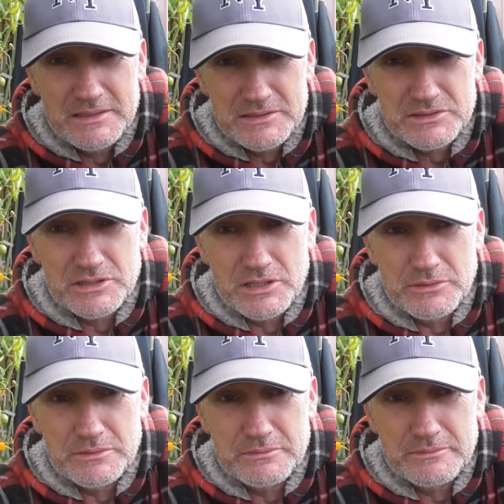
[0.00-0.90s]

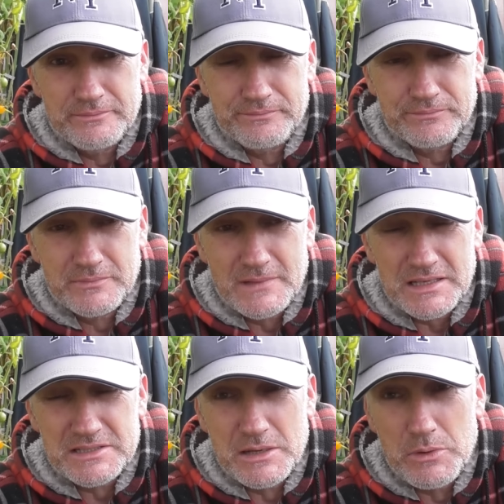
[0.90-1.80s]
so...
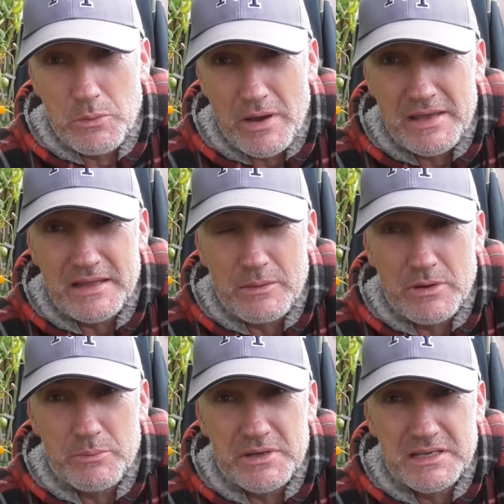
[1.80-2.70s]
Like I say, we'll weigh that
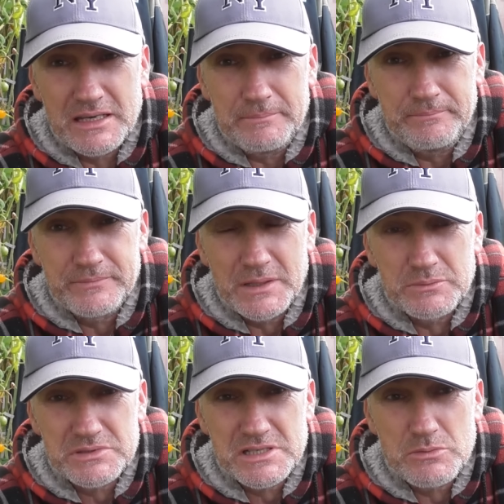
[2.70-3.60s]
when we can, and
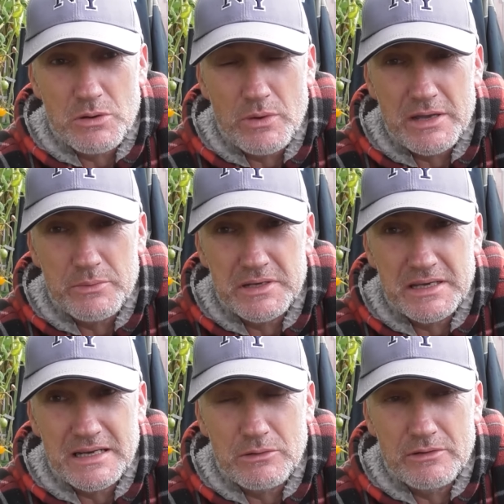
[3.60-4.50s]
we'll see what weight we
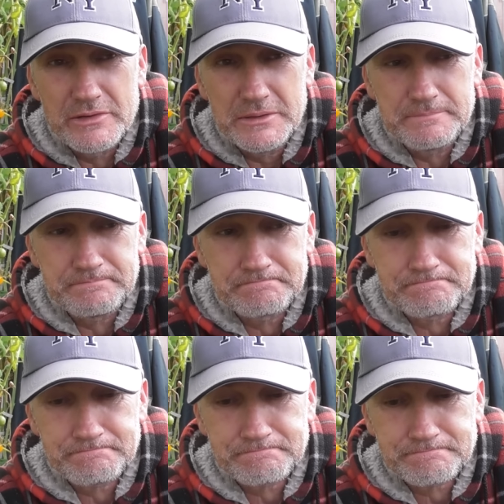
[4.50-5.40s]
get out of it.
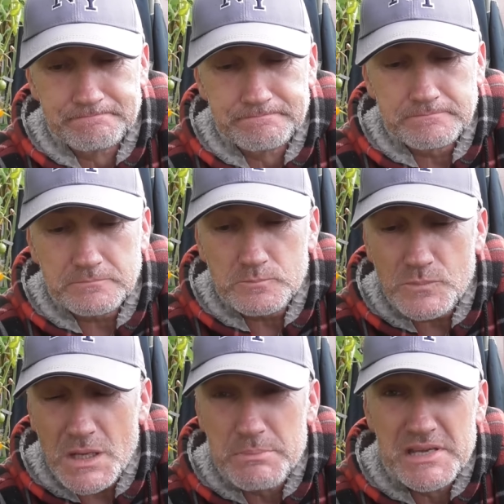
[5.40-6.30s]

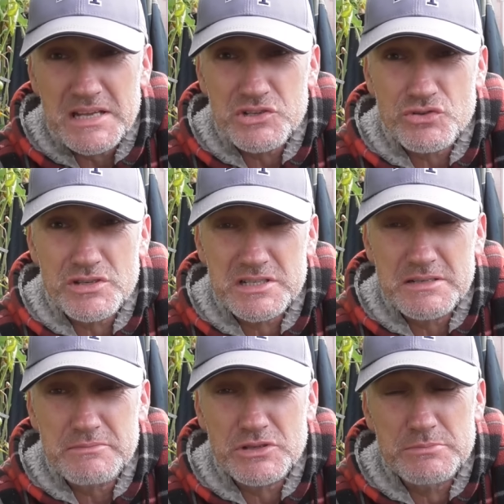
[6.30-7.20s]
Be
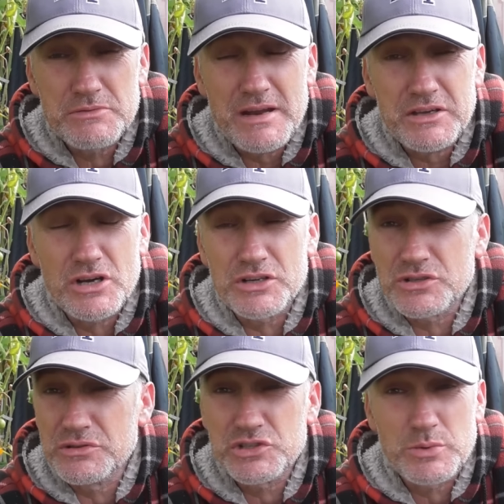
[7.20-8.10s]
interesting, because my record's
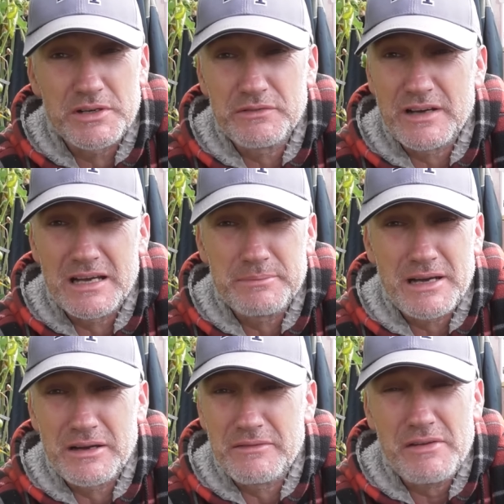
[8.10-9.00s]
only twenty-five
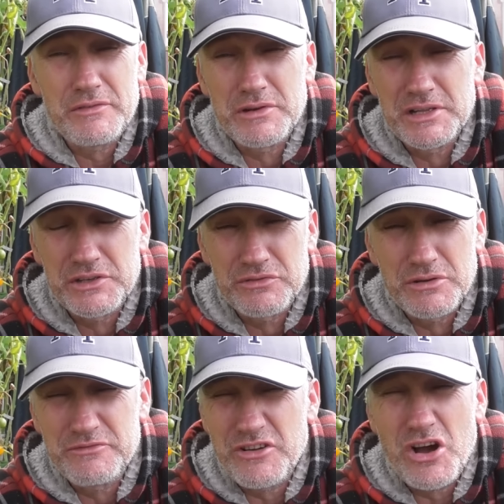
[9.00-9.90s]
pounds. I've never really
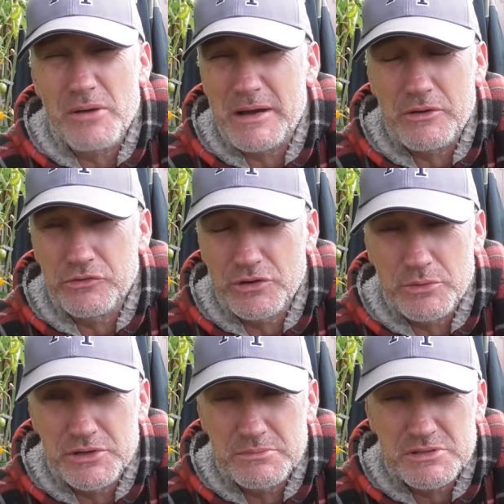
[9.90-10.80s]
grow, thought about
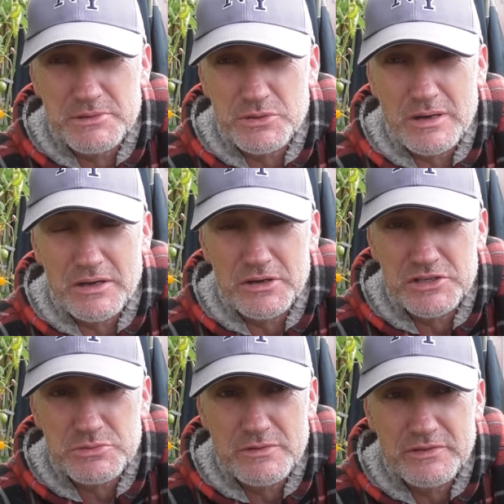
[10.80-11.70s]
growing them, to be quite
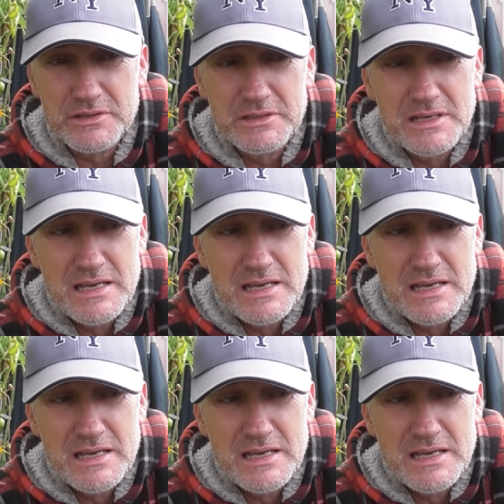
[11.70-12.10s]
honest with you.